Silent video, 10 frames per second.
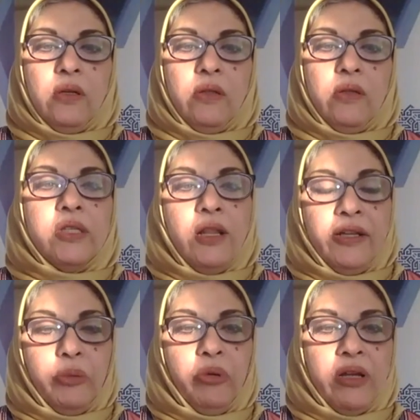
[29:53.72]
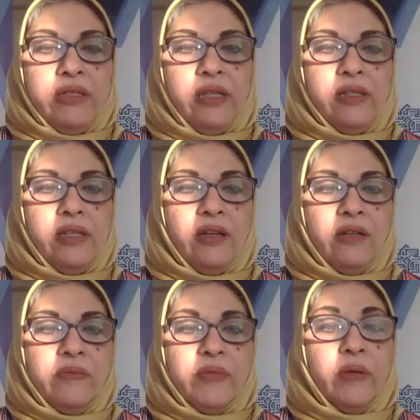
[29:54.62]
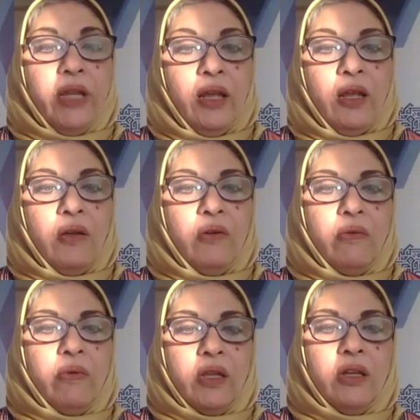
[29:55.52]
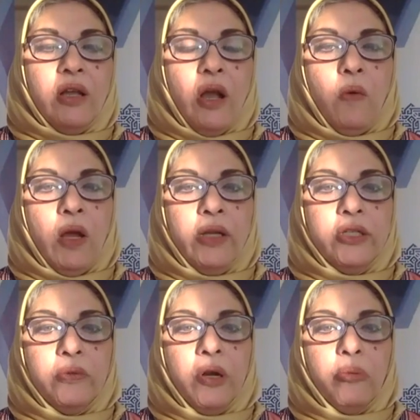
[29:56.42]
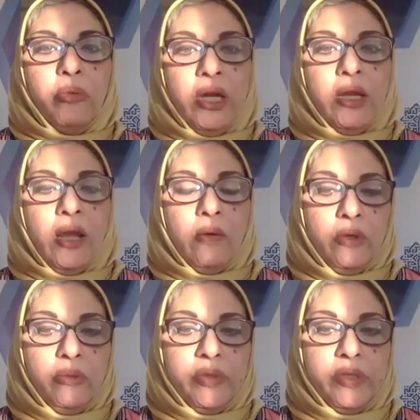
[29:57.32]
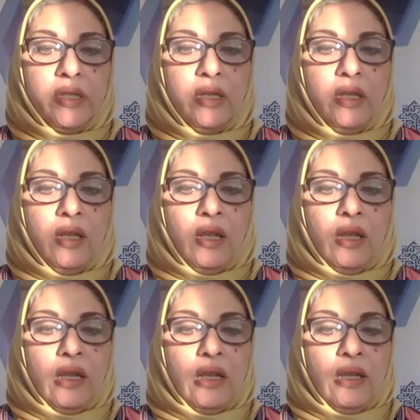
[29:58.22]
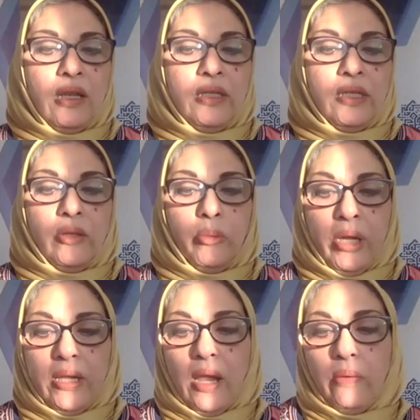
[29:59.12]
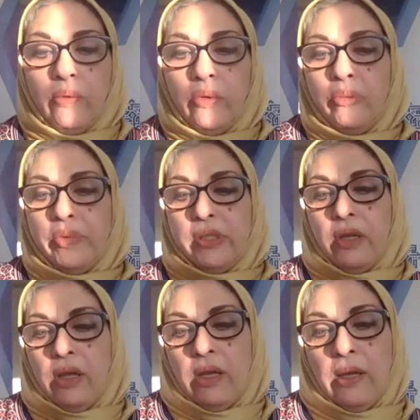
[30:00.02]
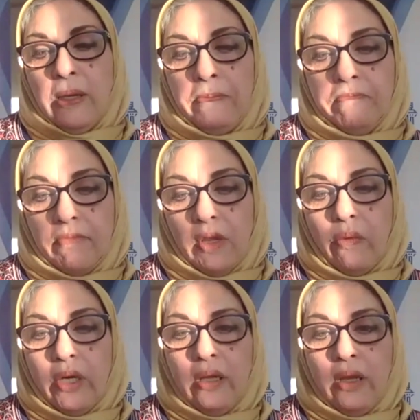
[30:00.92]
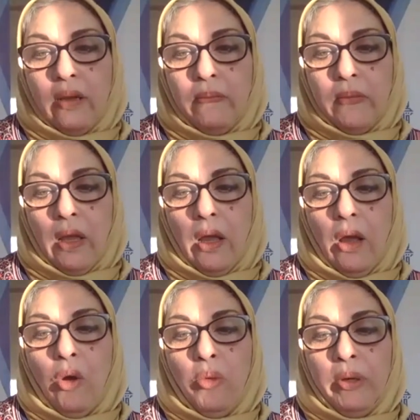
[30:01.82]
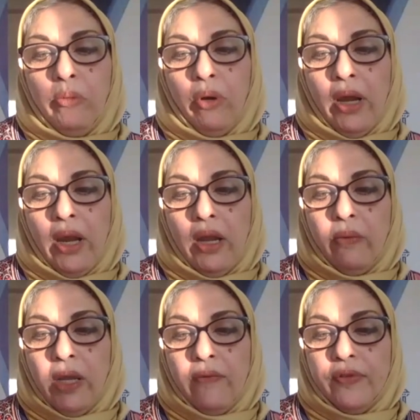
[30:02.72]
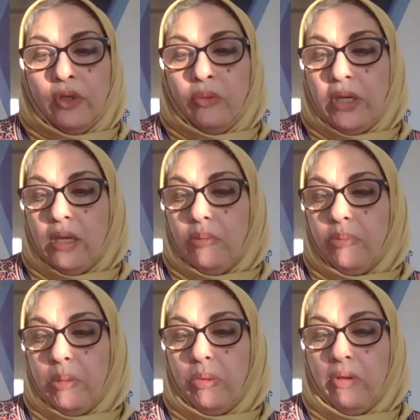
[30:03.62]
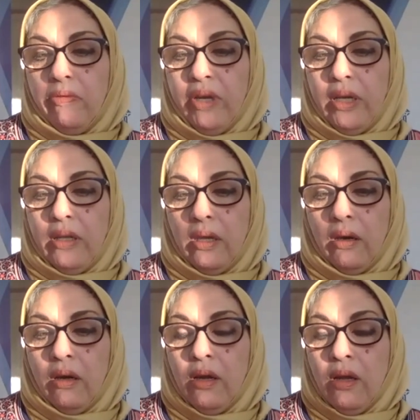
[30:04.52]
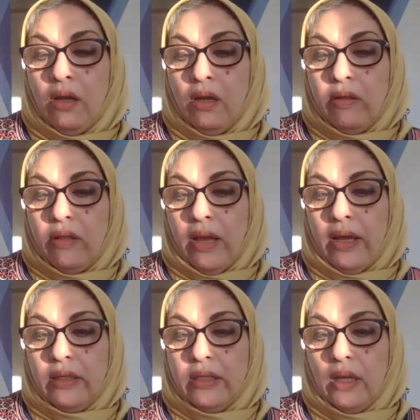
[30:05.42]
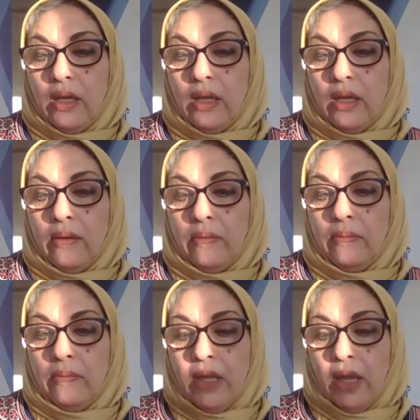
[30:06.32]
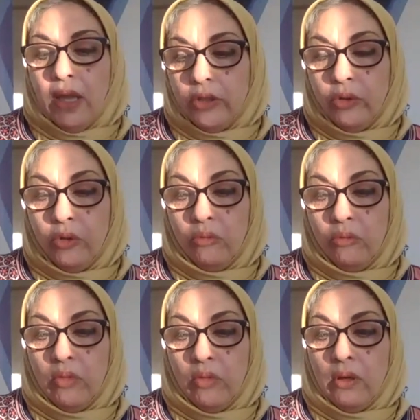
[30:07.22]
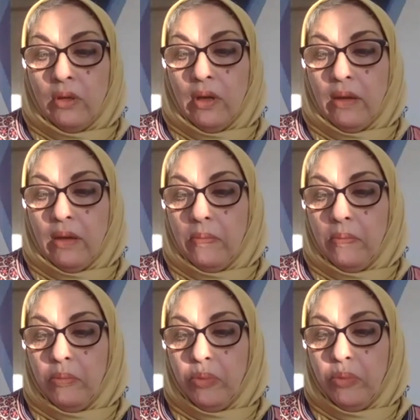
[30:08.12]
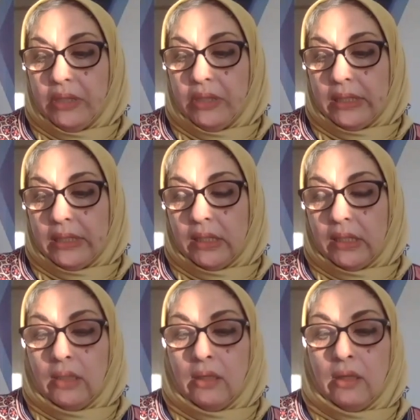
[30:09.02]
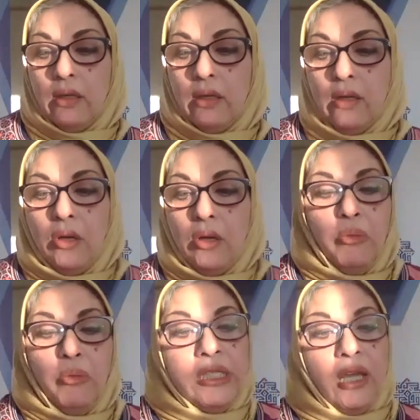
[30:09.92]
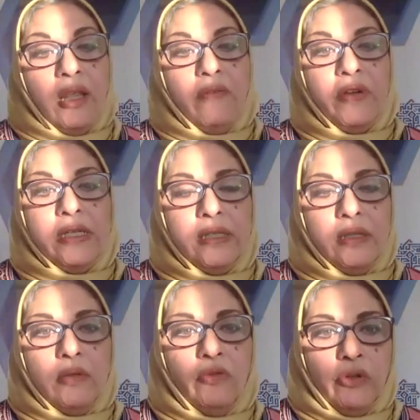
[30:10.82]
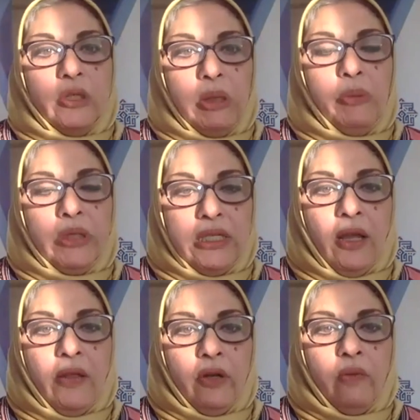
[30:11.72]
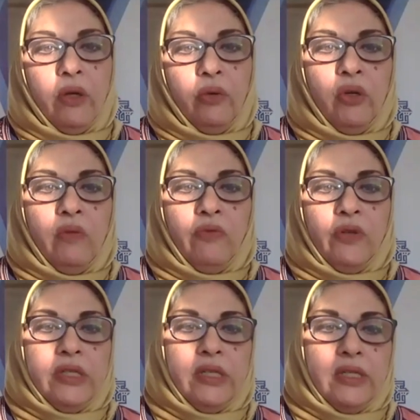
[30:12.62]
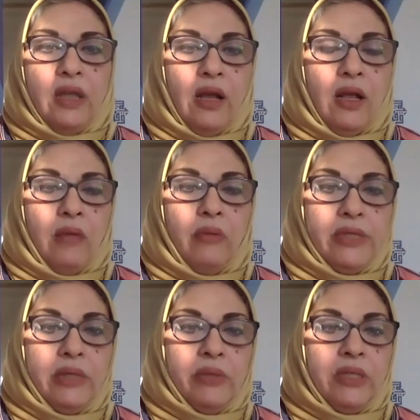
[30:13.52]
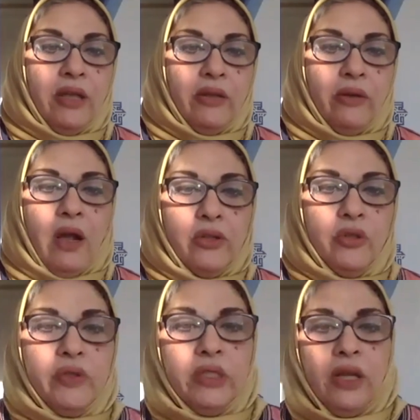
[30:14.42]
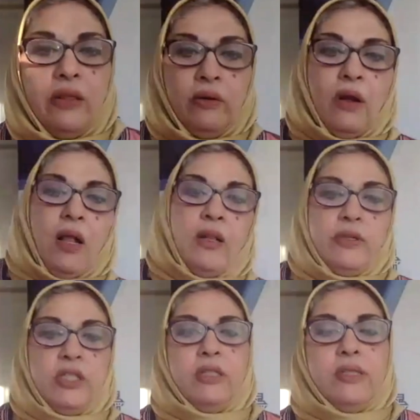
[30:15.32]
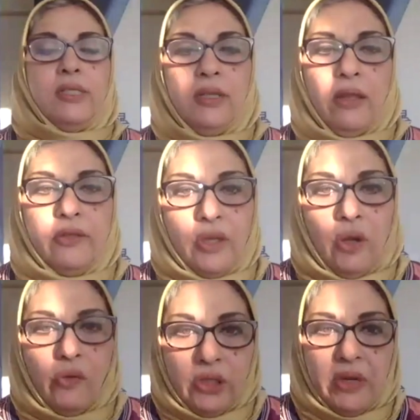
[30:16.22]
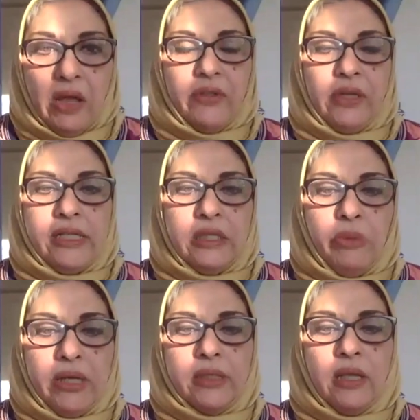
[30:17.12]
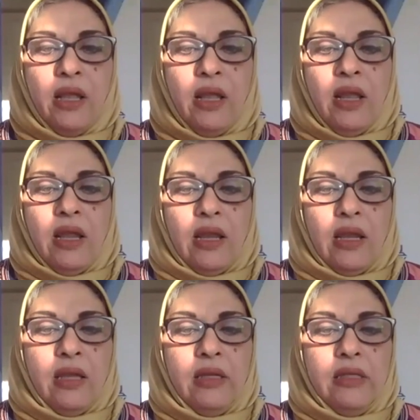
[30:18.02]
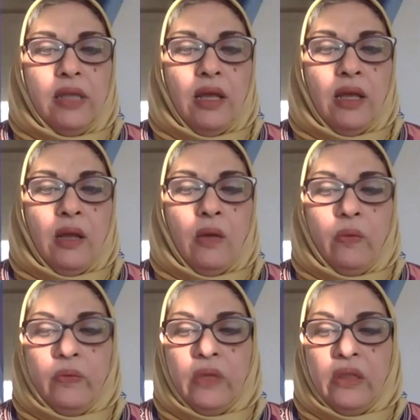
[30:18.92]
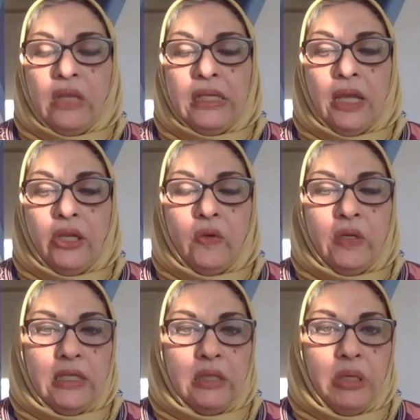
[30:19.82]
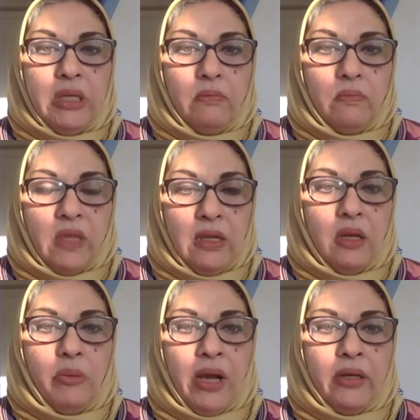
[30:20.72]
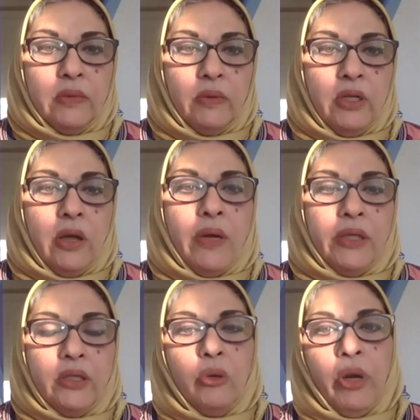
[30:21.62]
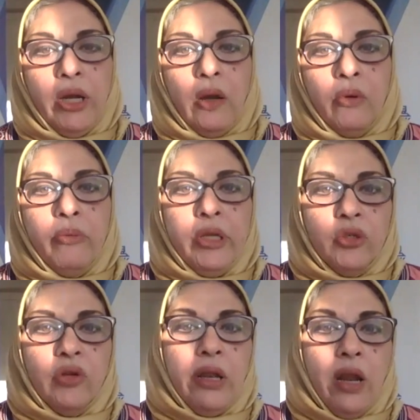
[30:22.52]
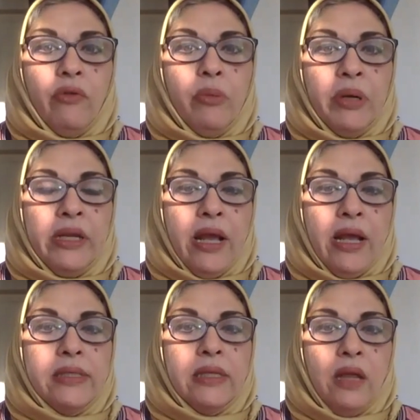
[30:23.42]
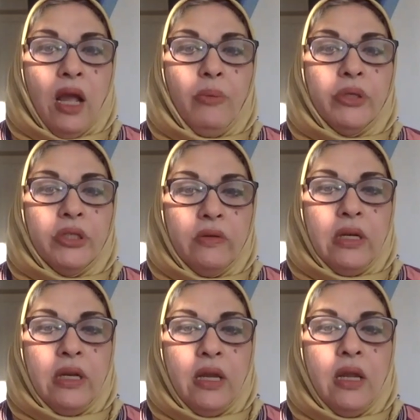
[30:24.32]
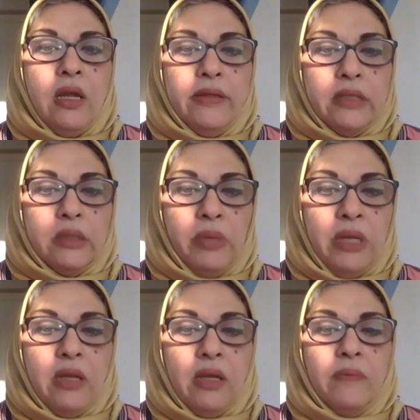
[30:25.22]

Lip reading: There's a lot to process here. So now we're going to go on to our breakout rooms. And the breakout rooms, we're going to hope and pray, and we have so many people of faith here, that that Zoom puts all of us, diverse people, together in one room versus all Muslims together, all Jews together, all Christians together. So hopefully we have a nice mix. And the things that you need to be thinking about is when you go out to your breakout room, make sure that everybody has an opportunity to speak.